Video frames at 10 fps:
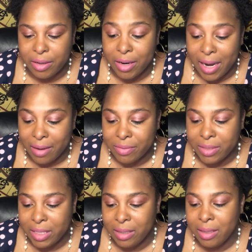
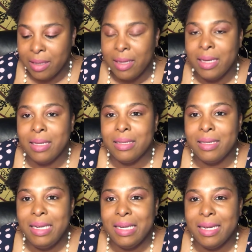crafting,
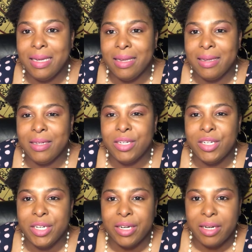leading, and
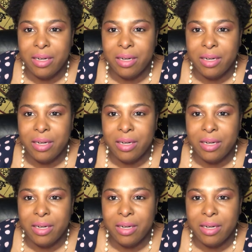sharing